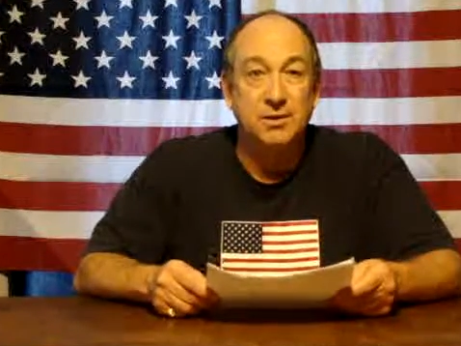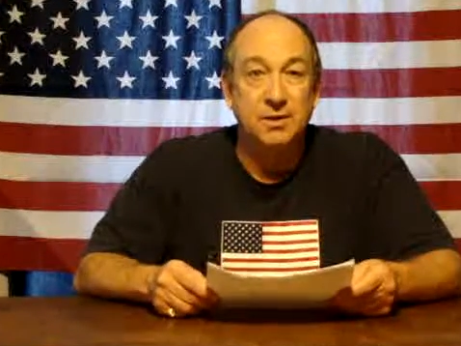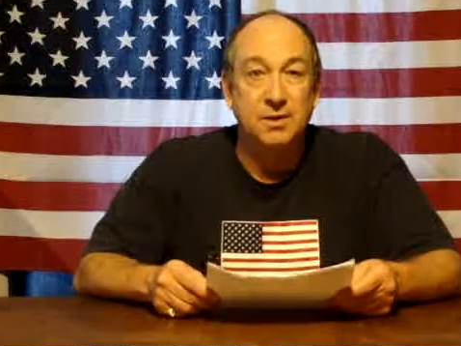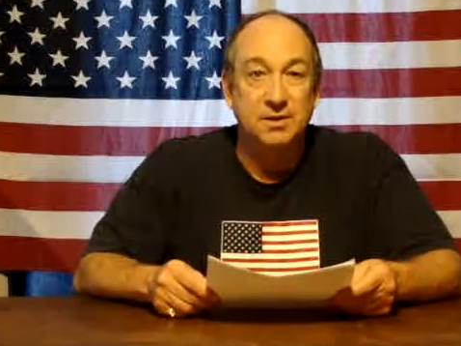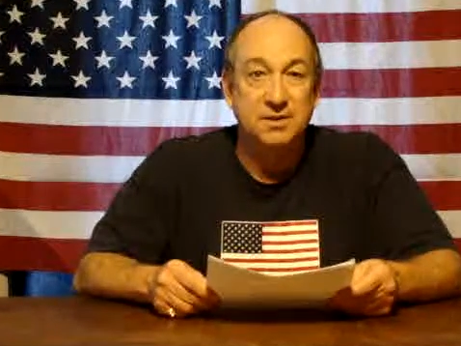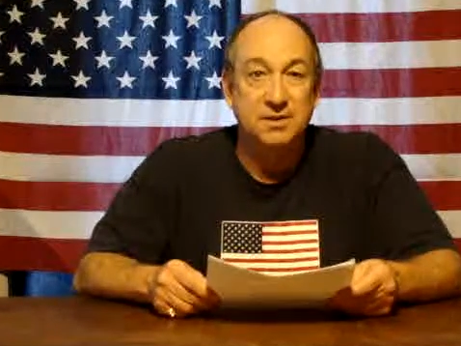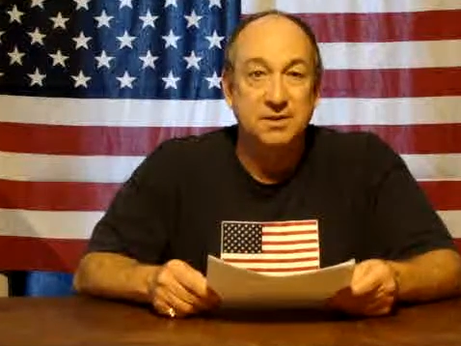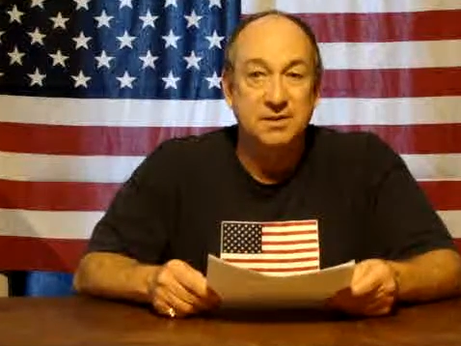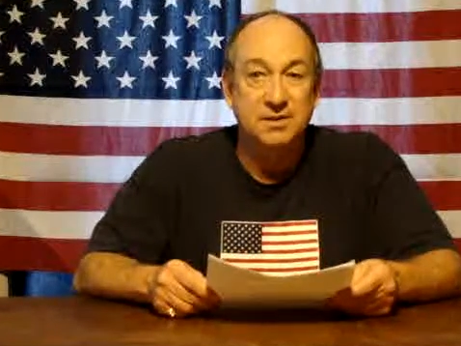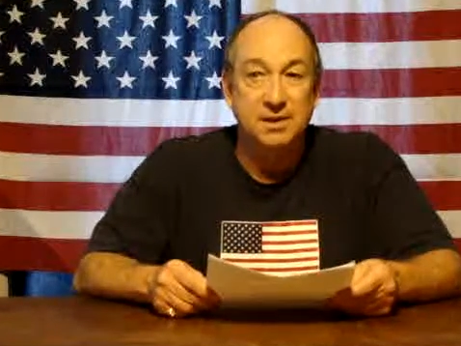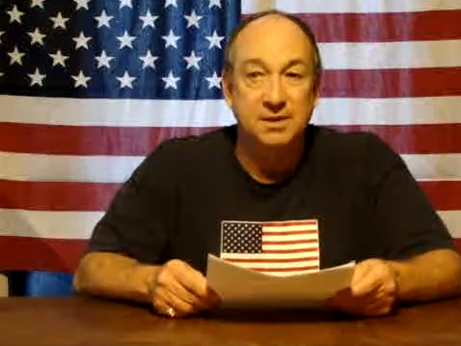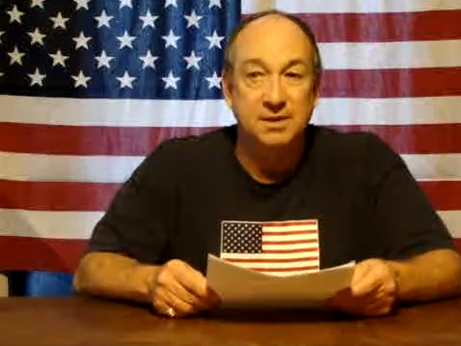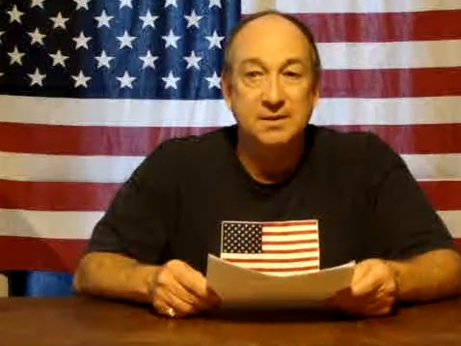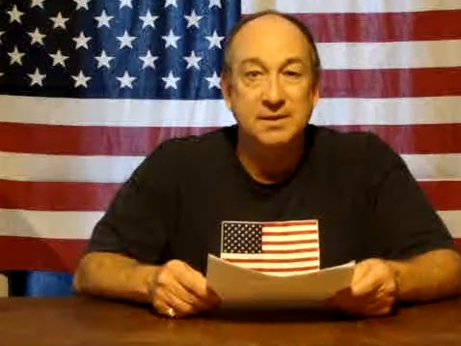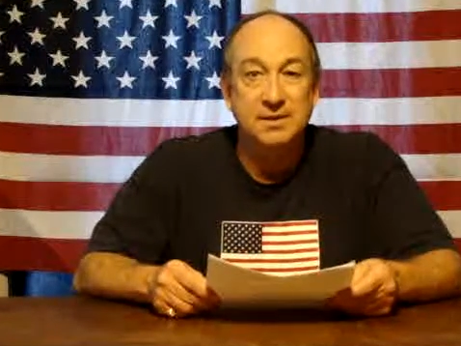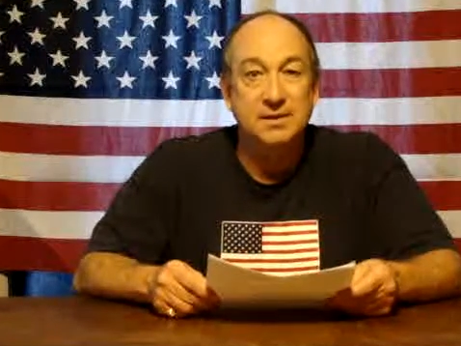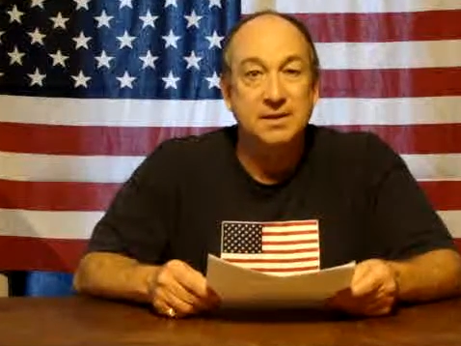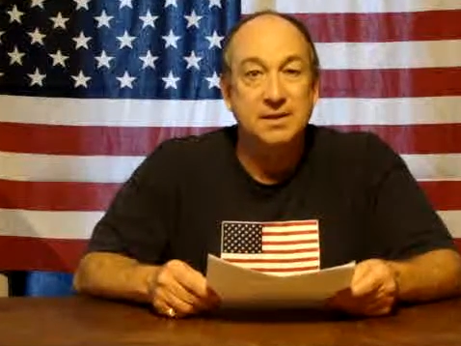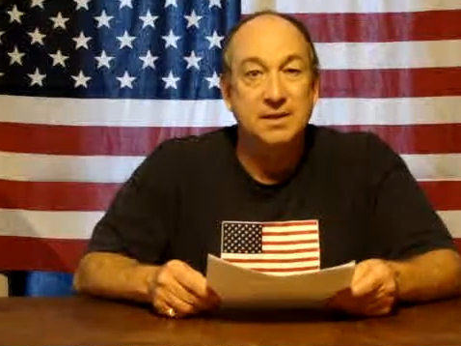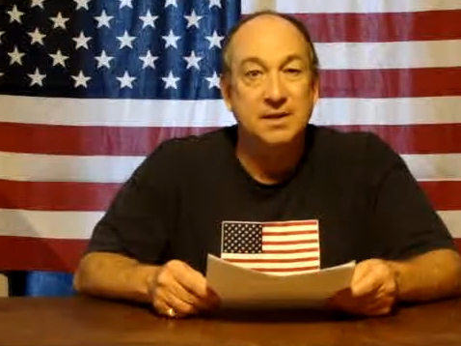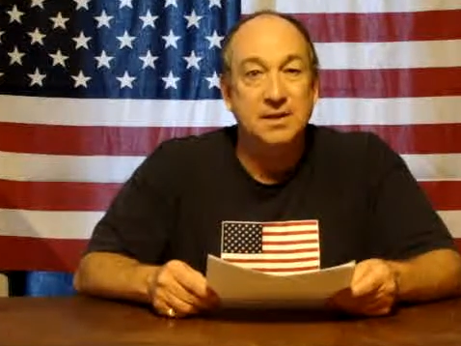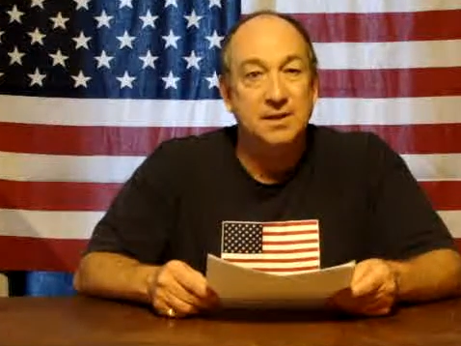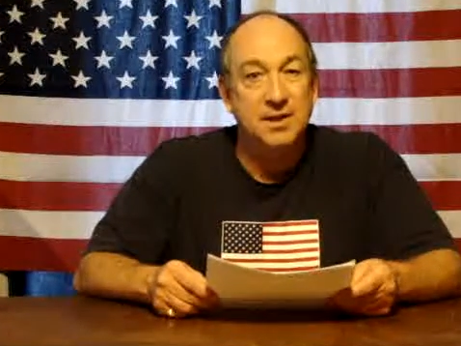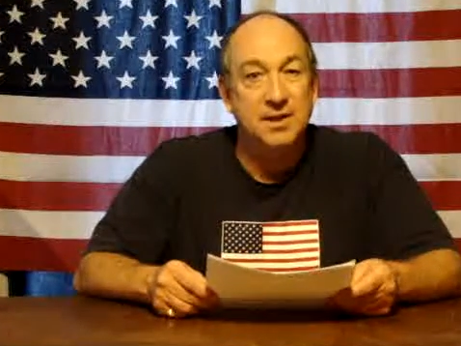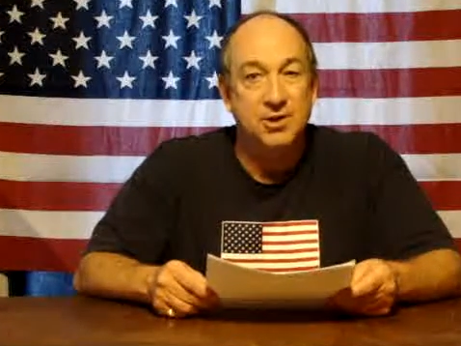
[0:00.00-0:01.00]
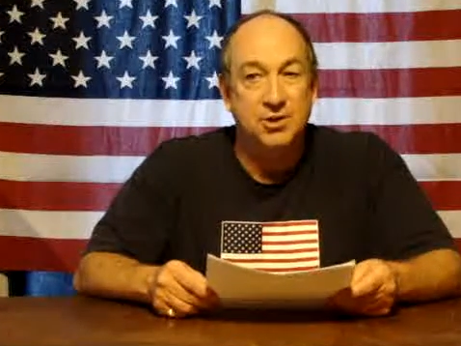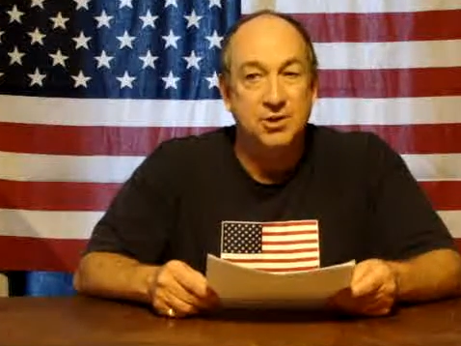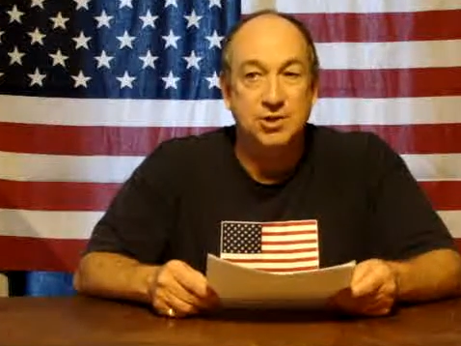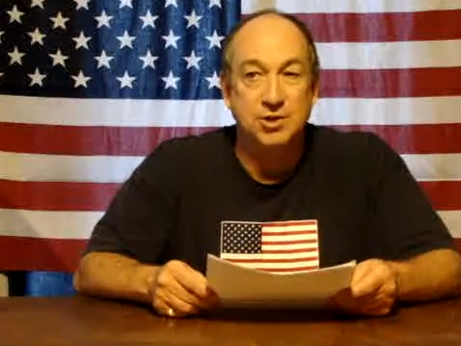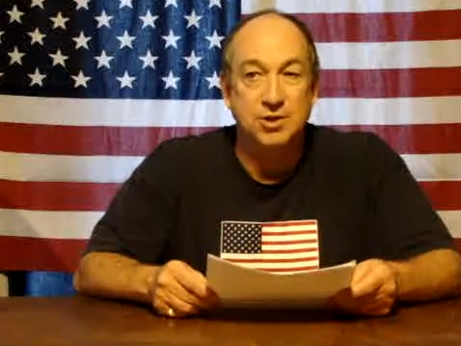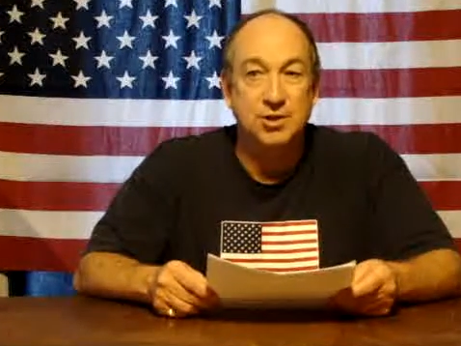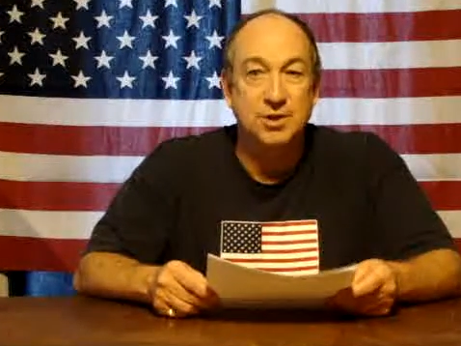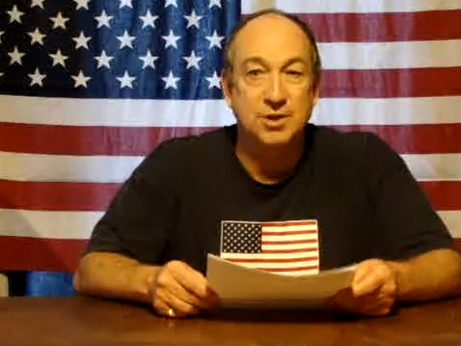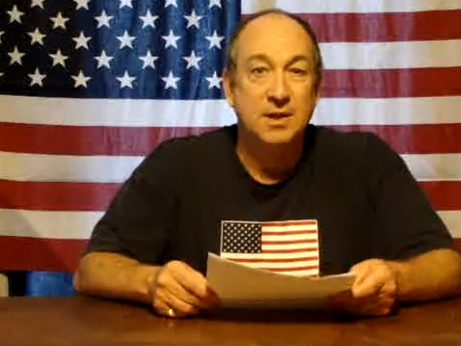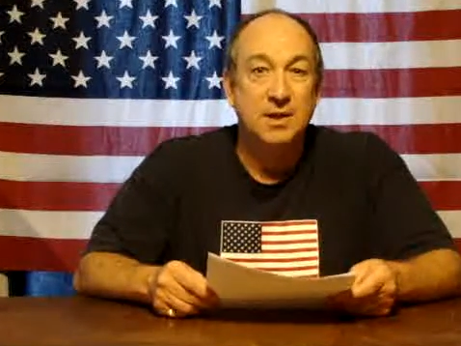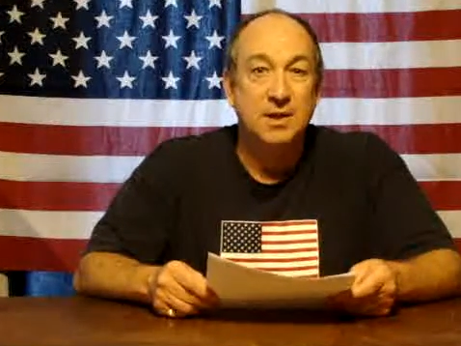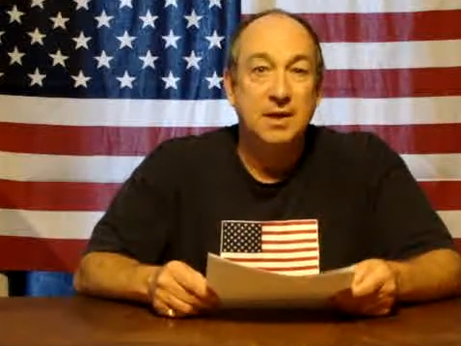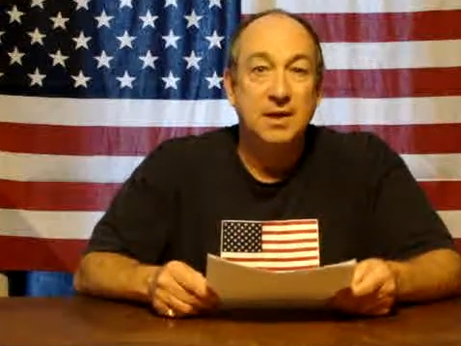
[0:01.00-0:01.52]
called Sultan
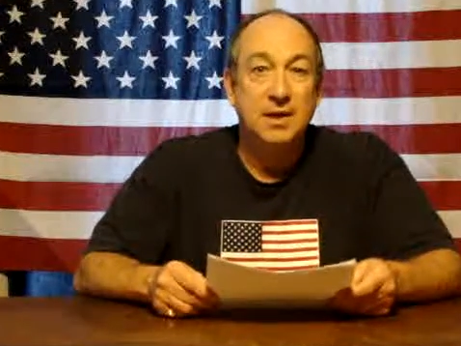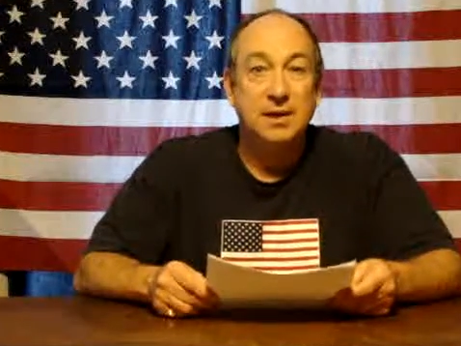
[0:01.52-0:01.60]
Kanish,